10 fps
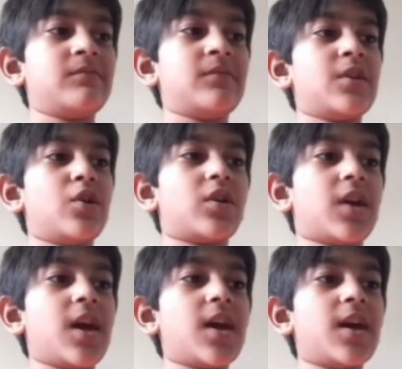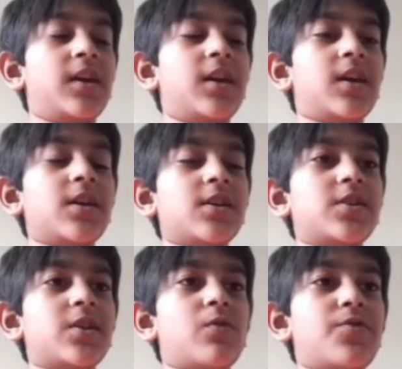Okay,
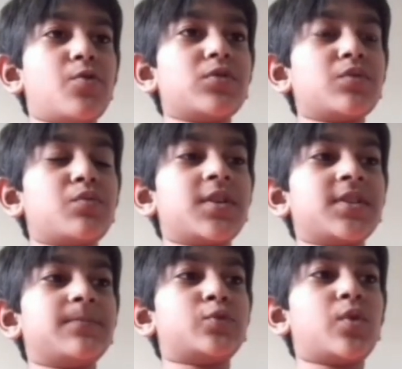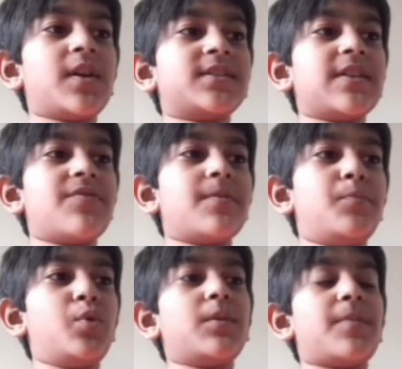so those were some tricks in the
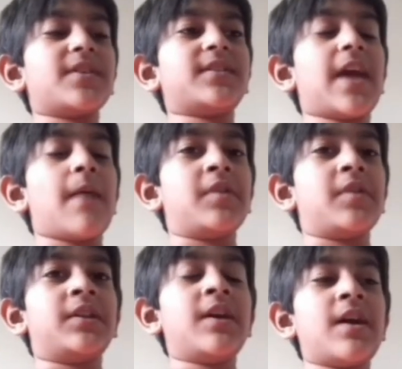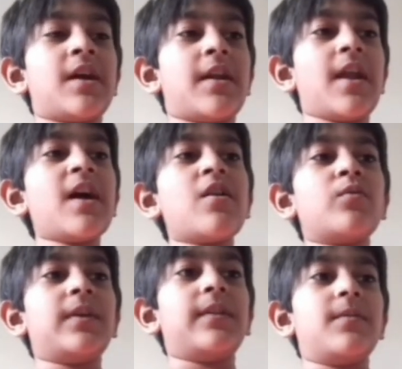Budapest Gambit.
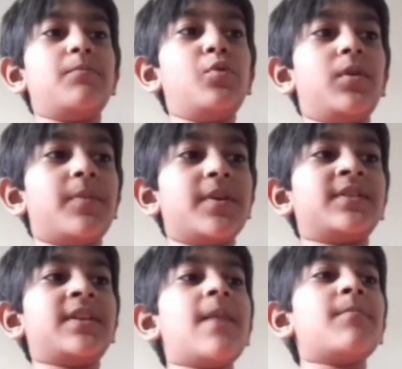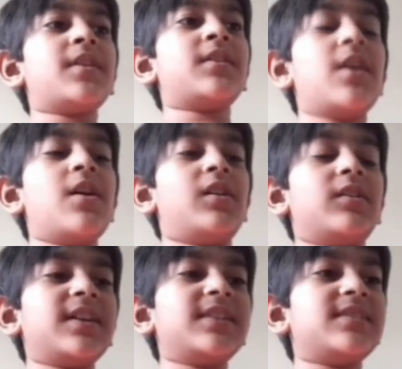Now, in the Budapest Gambit,
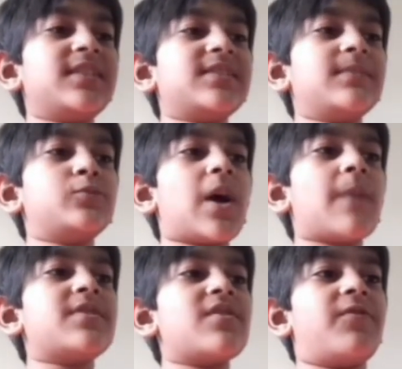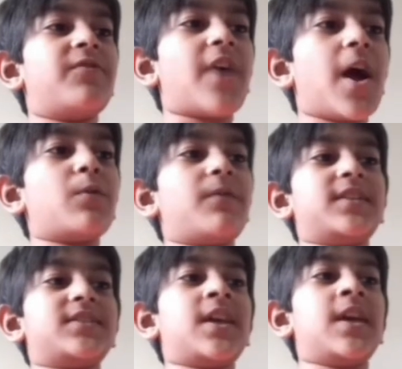let's see some traps in the
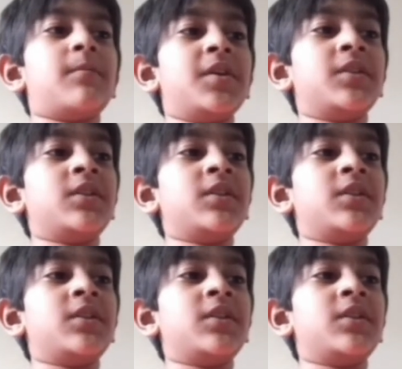Fireworks Gambit.